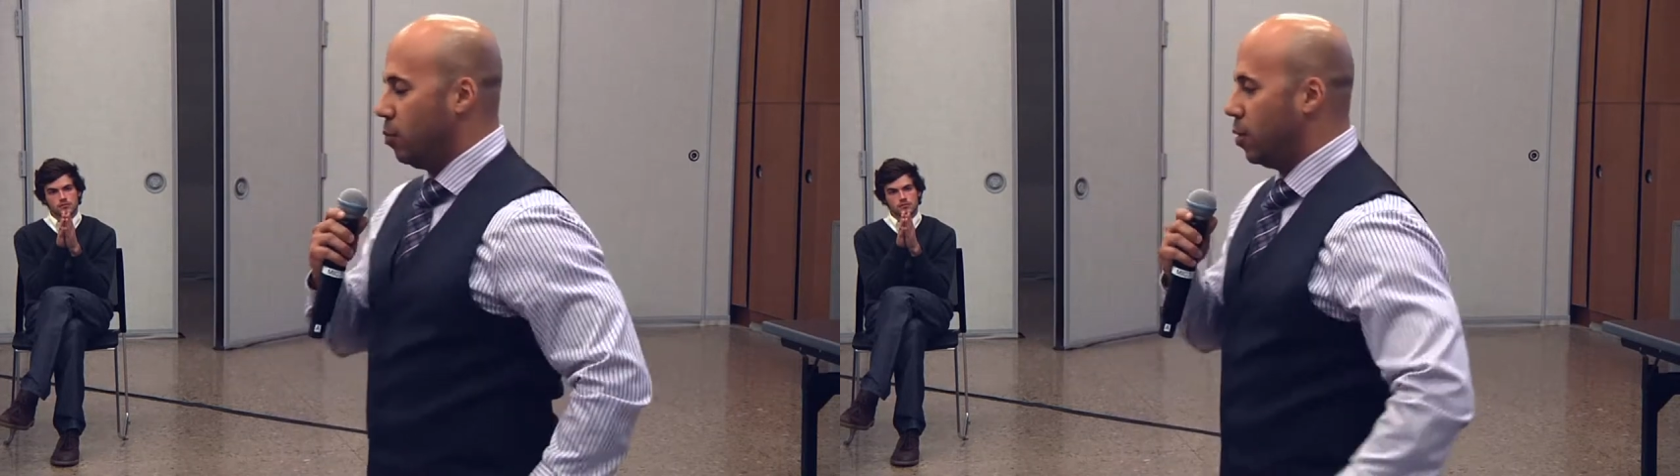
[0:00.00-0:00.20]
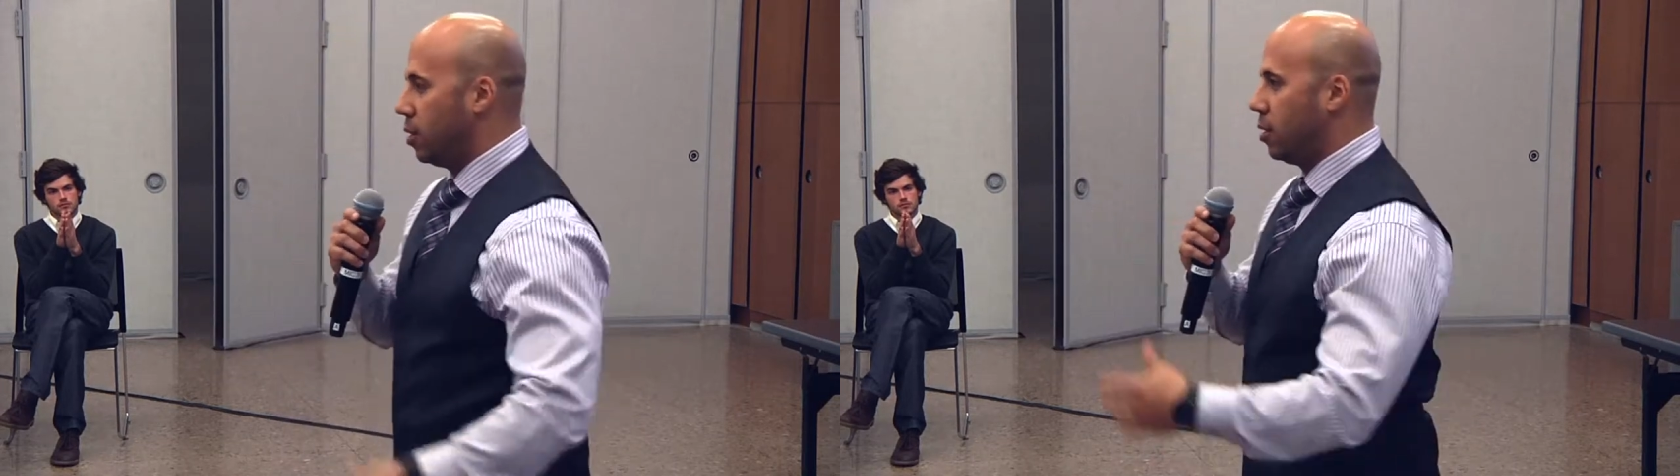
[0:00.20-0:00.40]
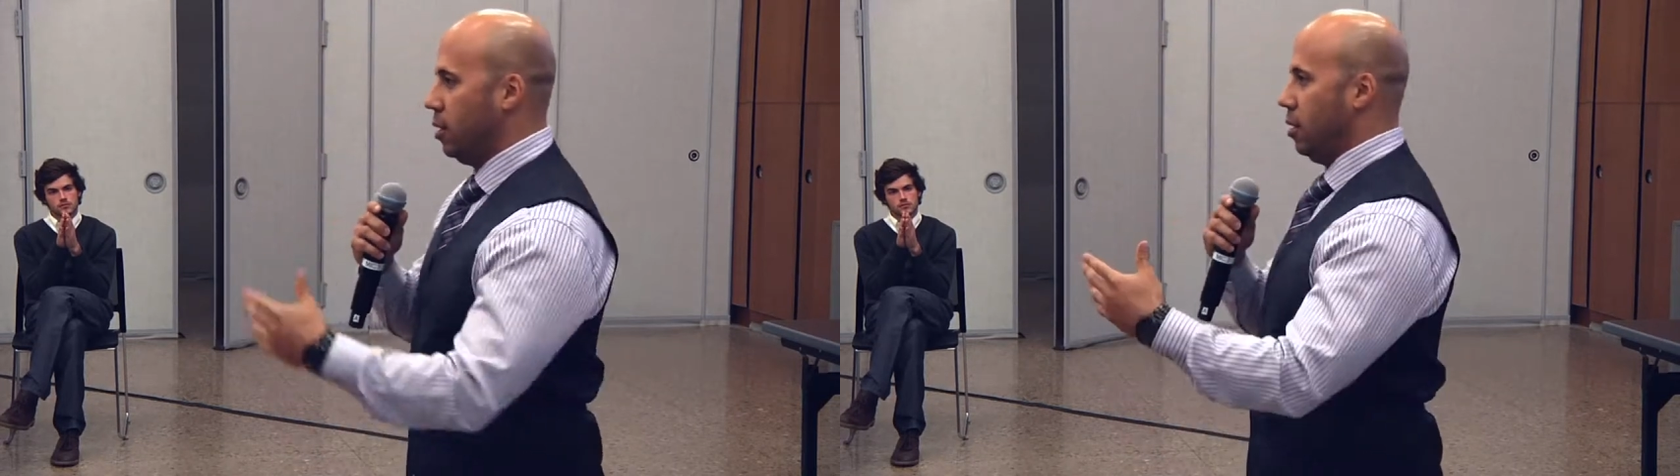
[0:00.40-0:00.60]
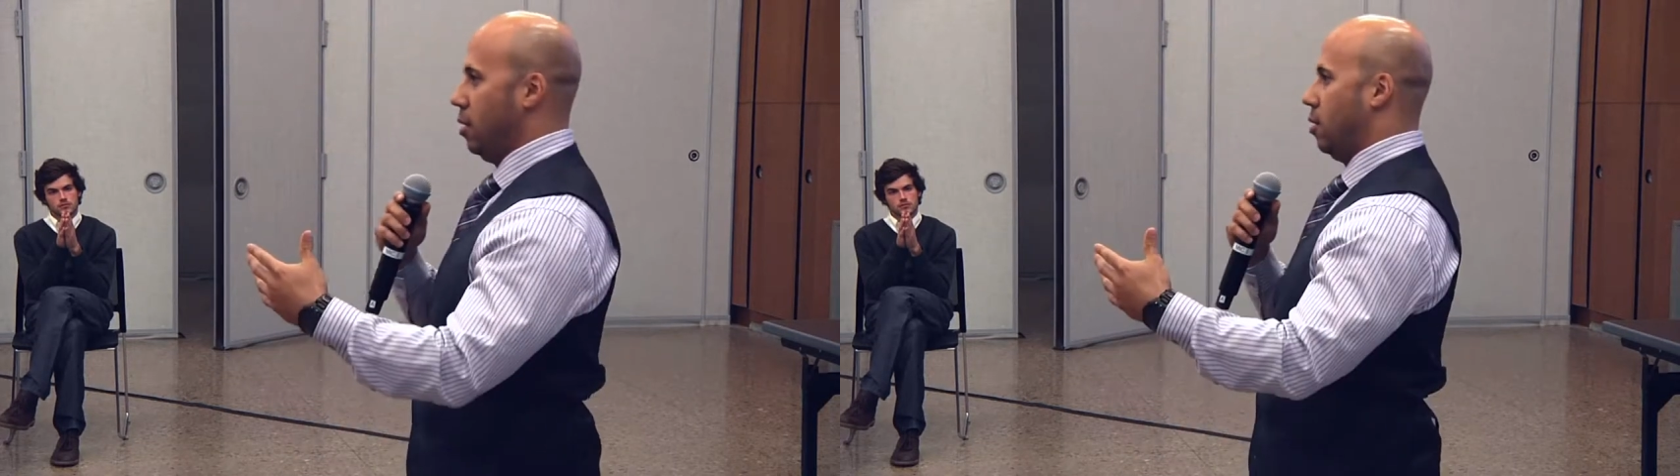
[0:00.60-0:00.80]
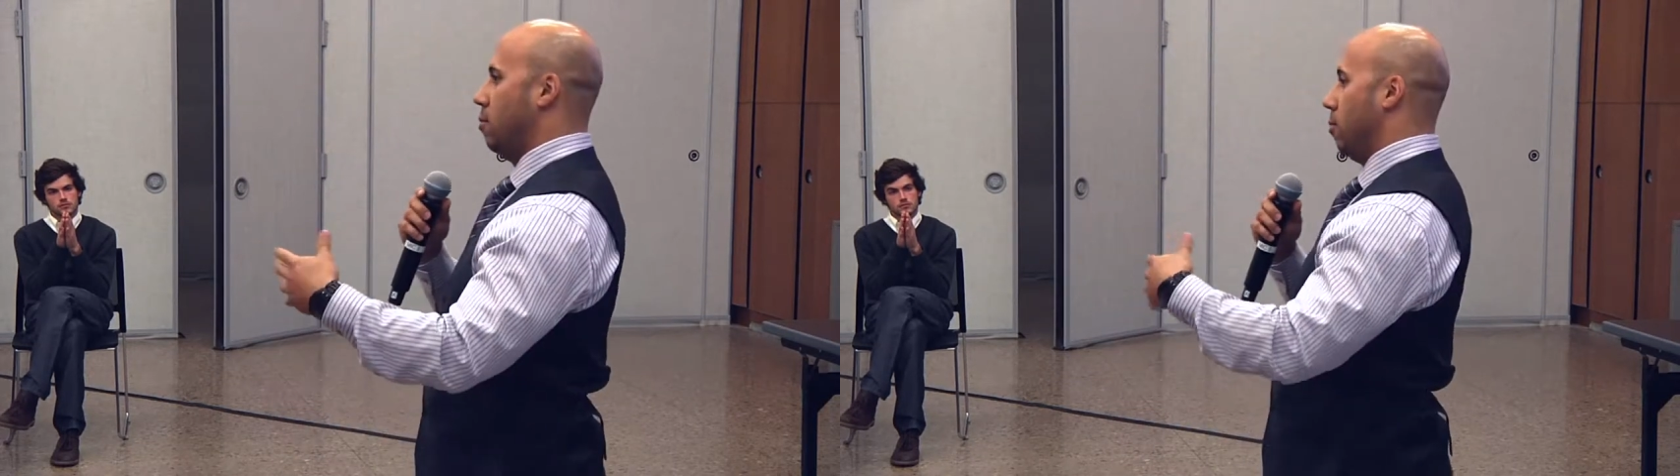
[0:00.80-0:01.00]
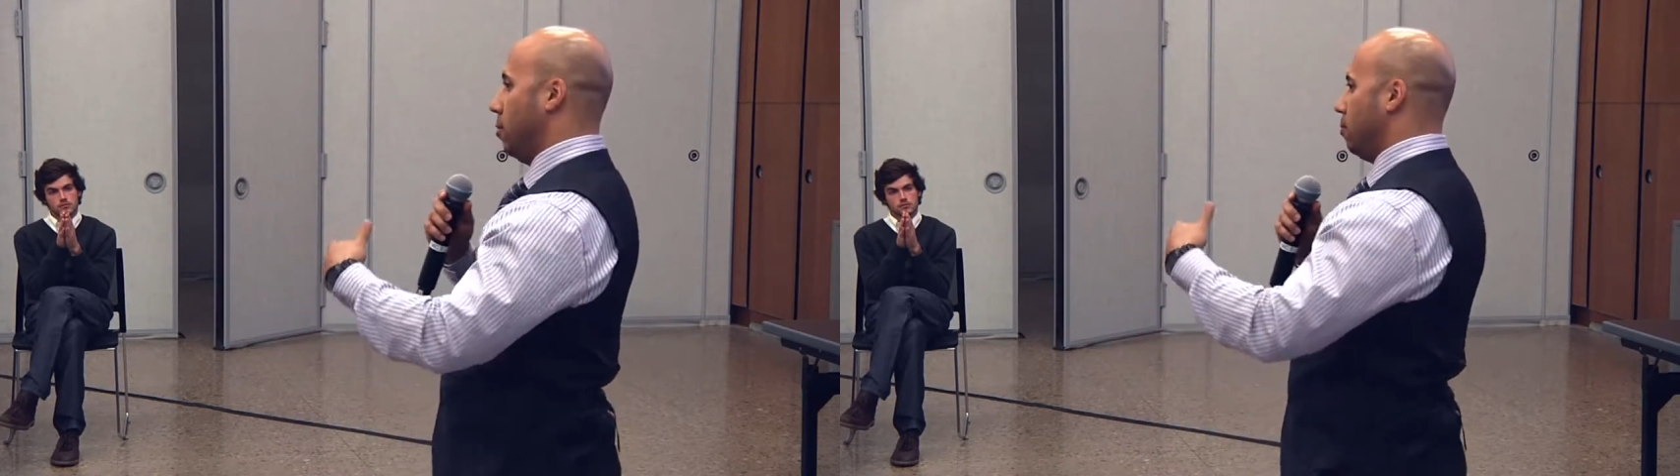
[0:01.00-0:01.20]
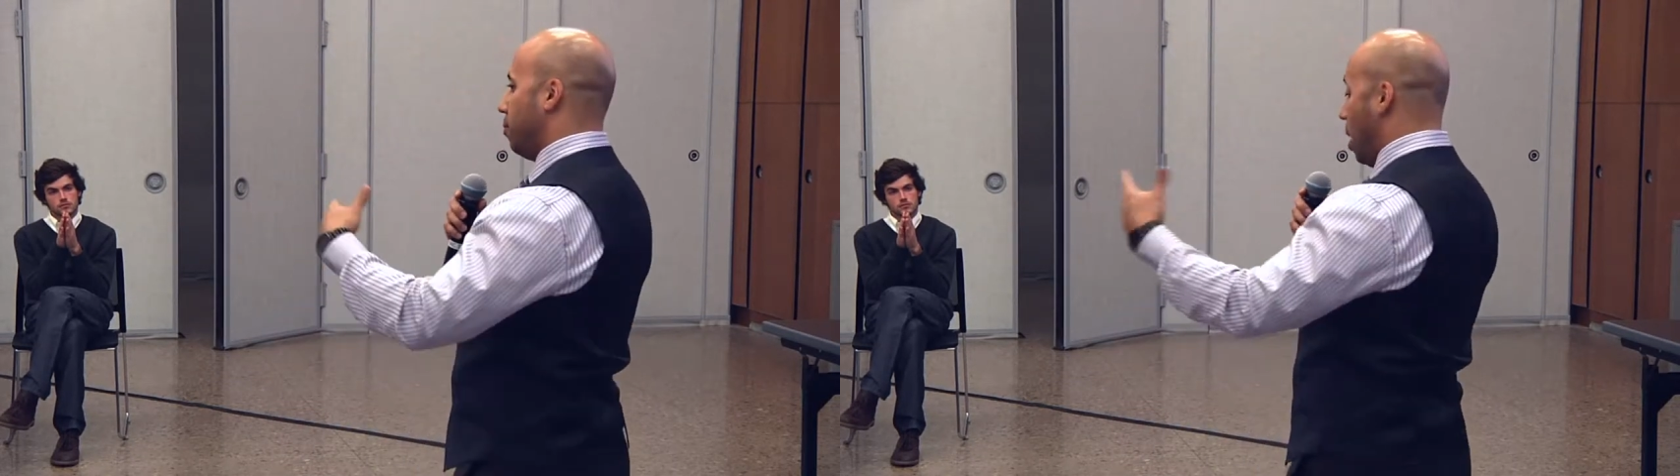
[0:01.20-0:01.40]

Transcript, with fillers: with the with